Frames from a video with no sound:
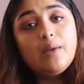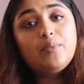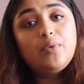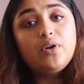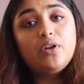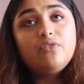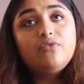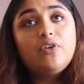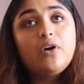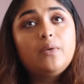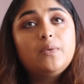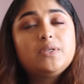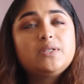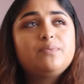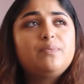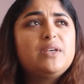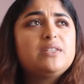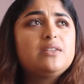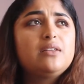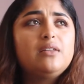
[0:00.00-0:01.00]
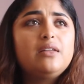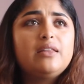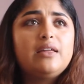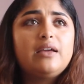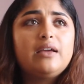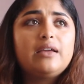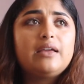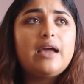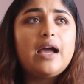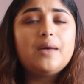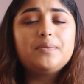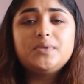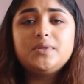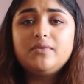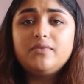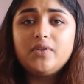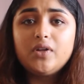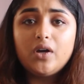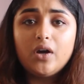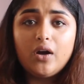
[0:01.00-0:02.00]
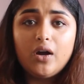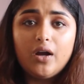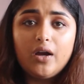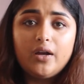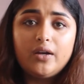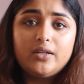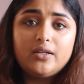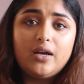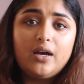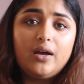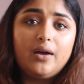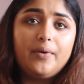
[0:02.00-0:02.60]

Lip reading: Potiphar was basically like captain of the guard.